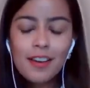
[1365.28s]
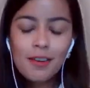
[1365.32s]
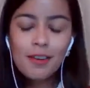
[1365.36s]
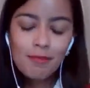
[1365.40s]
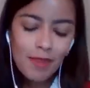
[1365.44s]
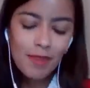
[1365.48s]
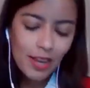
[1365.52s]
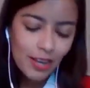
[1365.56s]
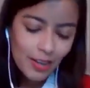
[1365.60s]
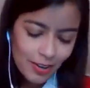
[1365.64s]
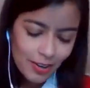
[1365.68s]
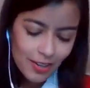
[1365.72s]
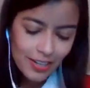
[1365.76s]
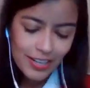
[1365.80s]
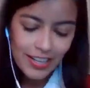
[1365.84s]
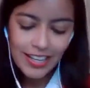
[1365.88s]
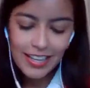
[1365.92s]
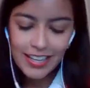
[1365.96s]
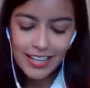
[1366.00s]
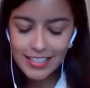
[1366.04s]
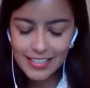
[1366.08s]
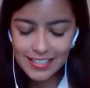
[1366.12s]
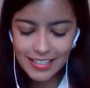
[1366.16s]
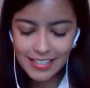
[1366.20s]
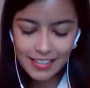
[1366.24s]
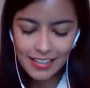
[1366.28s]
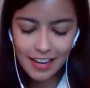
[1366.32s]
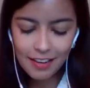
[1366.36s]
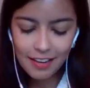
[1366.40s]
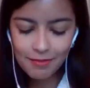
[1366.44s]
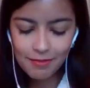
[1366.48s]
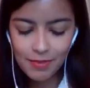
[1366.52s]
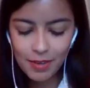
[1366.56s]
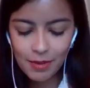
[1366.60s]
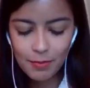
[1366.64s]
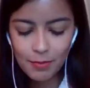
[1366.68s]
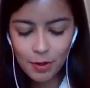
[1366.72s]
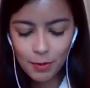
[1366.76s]
my colleagues
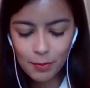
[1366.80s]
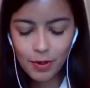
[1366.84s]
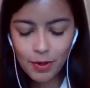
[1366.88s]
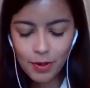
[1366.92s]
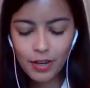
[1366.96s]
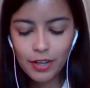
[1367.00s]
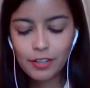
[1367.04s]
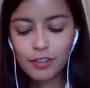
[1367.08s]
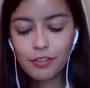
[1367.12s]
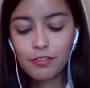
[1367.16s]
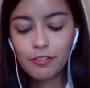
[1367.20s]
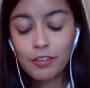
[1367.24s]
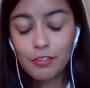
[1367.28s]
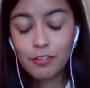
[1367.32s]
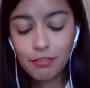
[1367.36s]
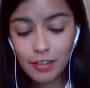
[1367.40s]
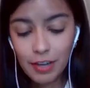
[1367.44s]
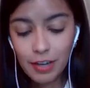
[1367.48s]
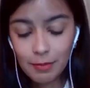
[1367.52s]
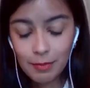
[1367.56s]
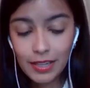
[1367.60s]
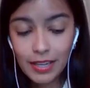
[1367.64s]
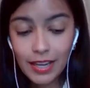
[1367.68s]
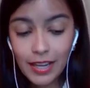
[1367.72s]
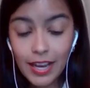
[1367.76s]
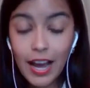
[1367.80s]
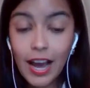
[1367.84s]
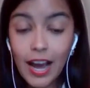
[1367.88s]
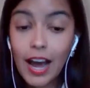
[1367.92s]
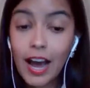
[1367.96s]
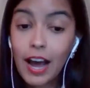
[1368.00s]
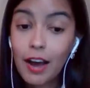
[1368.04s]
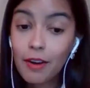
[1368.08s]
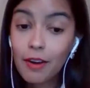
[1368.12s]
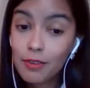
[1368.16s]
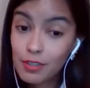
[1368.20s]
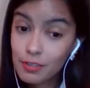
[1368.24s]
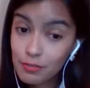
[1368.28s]
and be more part of the family.
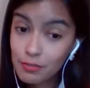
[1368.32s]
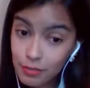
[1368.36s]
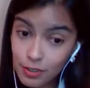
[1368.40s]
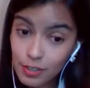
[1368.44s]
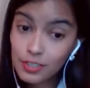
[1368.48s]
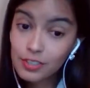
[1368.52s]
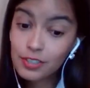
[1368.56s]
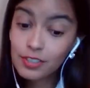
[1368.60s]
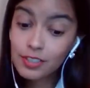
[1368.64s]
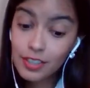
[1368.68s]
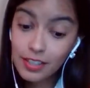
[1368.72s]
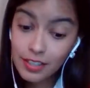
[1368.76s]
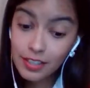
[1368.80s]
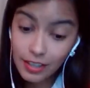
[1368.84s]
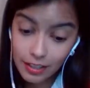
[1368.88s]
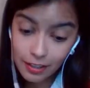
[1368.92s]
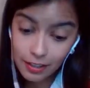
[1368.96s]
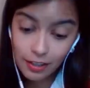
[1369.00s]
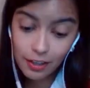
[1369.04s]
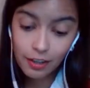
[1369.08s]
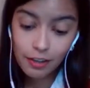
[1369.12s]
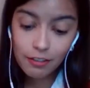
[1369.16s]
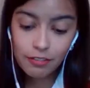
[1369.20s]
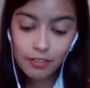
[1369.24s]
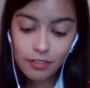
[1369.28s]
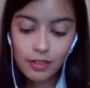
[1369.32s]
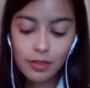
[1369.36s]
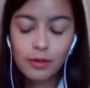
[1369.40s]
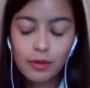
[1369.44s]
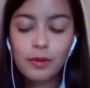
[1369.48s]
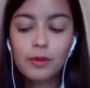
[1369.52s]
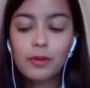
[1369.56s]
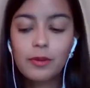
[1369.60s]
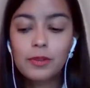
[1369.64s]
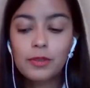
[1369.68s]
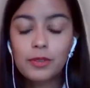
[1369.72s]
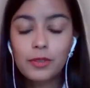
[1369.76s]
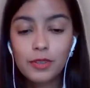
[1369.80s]
I was fortunate enough,
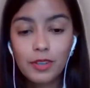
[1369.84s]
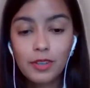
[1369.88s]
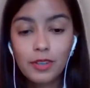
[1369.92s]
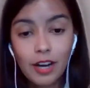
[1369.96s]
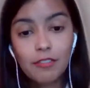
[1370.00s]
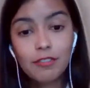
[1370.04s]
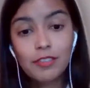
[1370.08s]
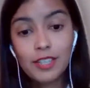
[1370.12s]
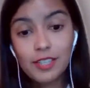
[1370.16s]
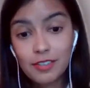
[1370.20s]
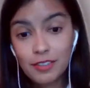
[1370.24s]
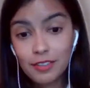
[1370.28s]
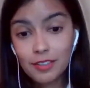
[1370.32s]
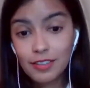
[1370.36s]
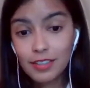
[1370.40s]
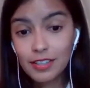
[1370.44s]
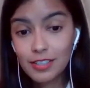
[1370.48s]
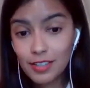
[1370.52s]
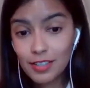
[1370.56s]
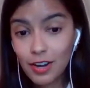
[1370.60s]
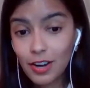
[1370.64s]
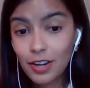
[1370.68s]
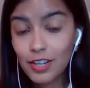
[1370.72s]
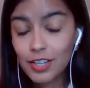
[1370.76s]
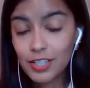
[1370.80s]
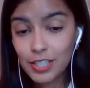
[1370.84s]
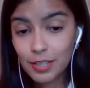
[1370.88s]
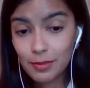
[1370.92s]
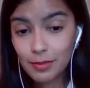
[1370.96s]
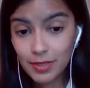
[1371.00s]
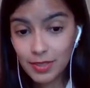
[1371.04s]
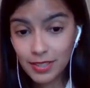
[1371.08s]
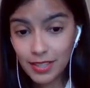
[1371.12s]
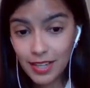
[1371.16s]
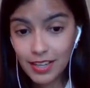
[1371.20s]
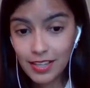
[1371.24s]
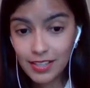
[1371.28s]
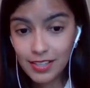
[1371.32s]
though, to have the scholarship
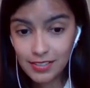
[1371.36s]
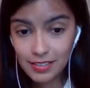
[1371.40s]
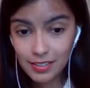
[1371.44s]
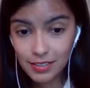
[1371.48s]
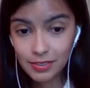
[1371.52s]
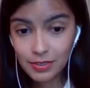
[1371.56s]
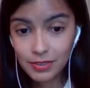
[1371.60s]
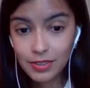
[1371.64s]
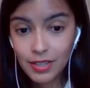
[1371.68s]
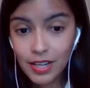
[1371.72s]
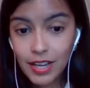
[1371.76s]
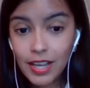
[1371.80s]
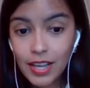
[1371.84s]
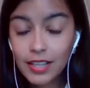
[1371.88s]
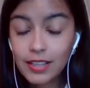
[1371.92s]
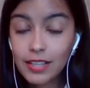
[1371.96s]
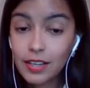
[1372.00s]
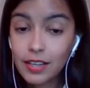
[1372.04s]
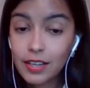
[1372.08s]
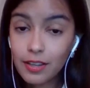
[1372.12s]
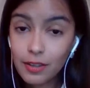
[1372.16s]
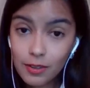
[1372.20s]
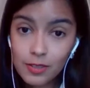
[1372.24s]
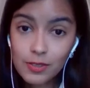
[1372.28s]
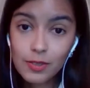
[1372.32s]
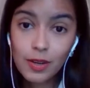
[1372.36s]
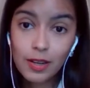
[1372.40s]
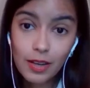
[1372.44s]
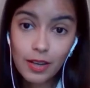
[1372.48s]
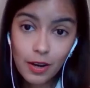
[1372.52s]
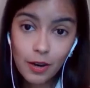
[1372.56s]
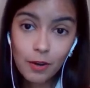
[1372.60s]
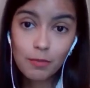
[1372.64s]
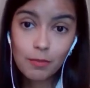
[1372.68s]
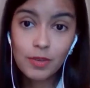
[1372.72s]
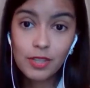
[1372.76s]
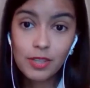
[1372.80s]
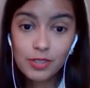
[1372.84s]
in the Institute that also
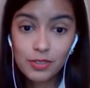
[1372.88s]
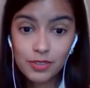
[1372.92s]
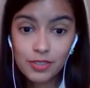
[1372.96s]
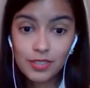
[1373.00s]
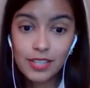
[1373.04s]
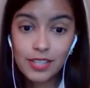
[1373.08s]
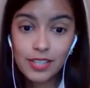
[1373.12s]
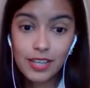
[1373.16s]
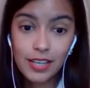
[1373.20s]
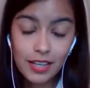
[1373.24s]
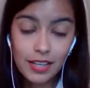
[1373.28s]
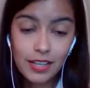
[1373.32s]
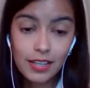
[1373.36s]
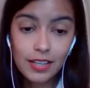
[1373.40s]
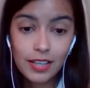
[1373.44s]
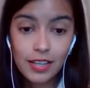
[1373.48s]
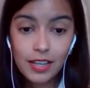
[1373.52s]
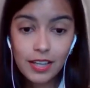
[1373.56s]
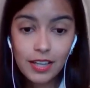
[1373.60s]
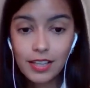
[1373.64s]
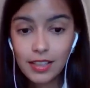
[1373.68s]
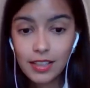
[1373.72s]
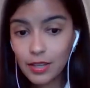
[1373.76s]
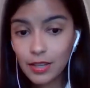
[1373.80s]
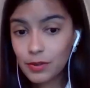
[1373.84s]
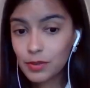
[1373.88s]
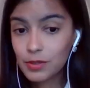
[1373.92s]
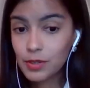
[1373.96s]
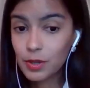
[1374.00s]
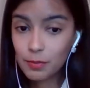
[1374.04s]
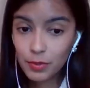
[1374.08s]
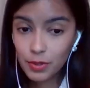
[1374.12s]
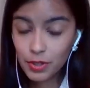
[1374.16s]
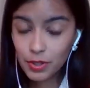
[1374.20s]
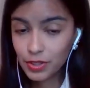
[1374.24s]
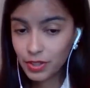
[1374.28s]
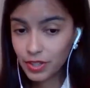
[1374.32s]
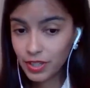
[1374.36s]
allowed me to take those
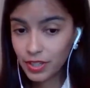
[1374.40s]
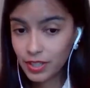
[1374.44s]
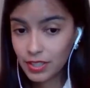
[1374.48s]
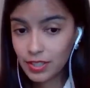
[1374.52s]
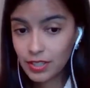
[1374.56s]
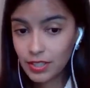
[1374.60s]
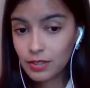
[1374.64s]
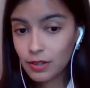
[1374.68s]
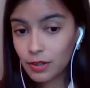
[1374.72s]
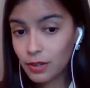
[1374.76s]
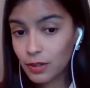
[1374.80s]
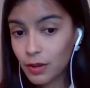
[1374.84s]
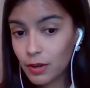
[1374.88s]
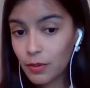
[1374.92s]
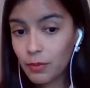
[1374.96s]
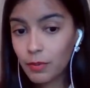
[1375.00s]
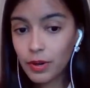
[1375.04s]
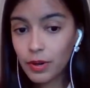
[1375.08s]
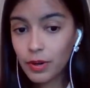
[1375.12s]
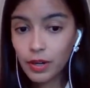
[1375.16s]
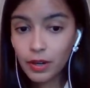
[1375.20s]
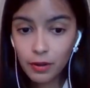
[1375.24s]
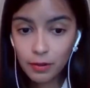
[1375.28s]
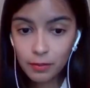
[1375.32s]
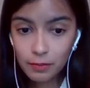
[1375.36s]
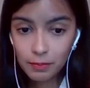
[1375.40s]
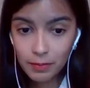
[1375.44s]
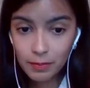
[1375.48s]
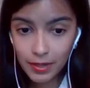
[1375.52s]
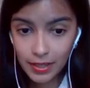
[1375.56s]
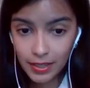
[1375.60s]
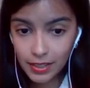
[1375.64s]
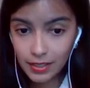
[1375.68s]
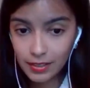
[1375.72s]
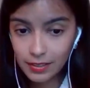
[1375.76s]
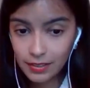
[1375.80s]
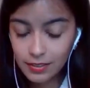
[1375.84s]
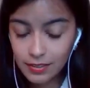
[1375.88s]
opportunities, although we're
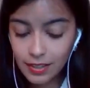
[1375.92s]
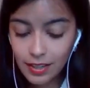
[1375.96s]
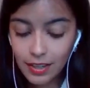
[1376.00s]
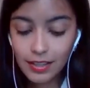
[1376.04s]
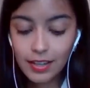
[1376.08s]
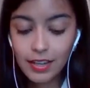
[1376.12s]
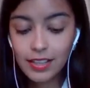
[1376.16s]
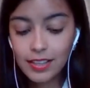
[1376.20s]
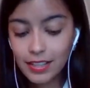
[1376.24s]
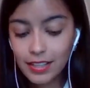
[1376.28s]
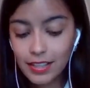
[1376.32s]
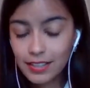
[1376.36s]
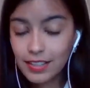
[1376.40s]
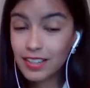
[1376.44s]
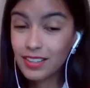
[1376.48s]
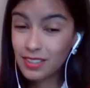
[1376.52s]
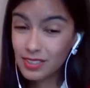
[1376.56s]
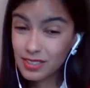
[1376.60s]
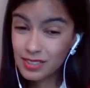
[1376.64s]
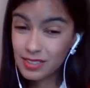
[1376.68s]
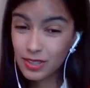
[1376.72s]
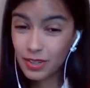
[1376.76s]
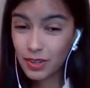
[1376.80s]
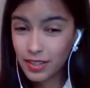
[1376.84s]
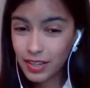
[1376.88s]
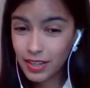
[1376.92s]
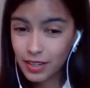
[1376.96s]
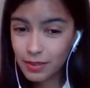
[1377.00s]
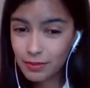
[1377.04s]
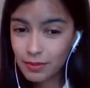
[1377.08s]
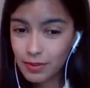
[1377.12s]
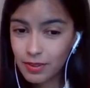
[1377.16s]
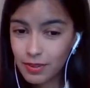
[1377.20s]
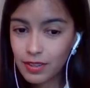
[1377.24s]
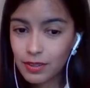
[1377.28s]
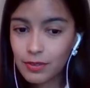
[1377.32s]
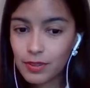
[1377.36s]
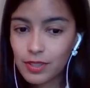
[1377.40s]
unpaid. And I think that also connect
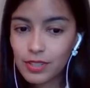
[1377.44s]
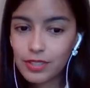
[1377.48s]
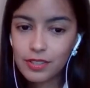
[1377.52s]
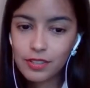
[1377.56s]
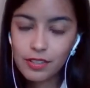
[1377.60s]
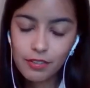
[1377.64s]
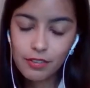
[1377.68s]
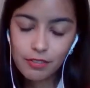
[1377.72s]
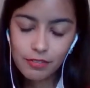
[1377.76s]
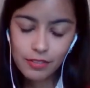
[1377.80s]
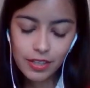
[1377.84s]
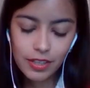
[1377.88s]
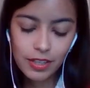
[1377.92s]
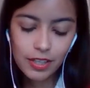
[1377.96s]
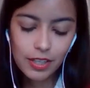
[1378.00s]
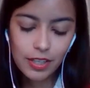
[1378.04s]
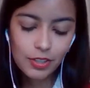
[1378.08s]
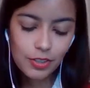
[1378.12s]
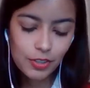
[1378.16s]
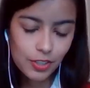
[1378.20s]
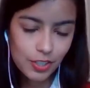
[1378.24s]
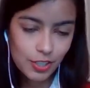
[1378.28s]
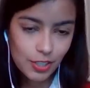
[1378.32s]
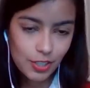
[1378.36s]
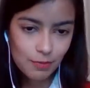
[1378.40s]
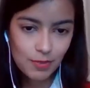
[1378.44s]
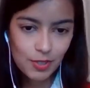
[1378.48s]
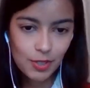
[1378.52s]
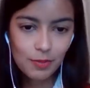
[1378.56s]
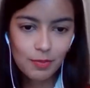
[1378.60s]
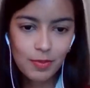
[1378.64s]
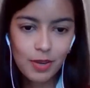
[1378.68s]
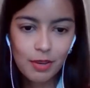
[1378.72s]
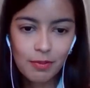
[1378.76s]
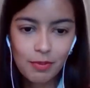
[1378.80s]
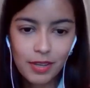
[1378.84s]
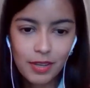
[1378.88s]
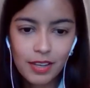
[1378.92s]
with the question of the internship. So
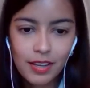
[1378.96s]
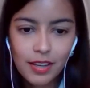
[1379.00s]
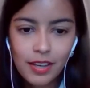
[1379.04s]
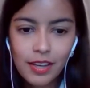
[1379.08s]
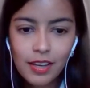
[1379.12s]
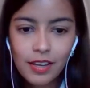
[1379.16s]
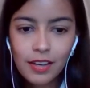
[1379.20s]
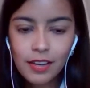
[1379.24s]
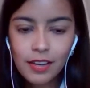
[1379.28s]
maybe